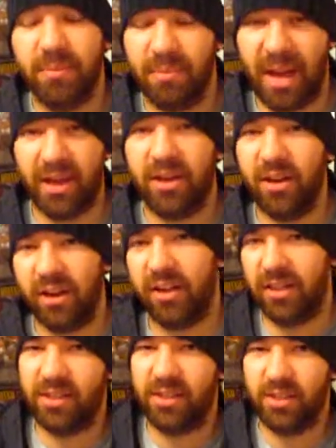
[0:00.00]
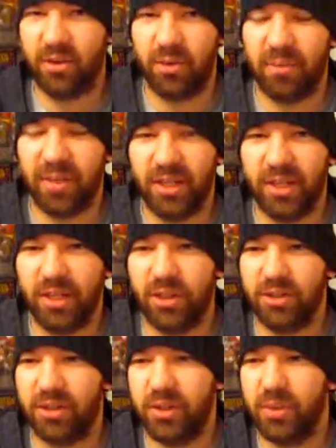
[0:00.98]
Mac Gargan is the Scorpion in a
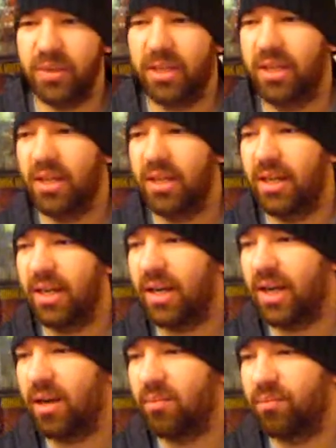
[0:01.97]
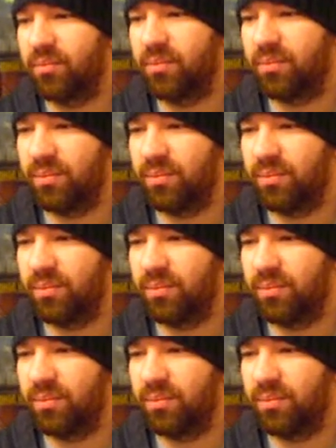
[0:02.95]
new suit. Um,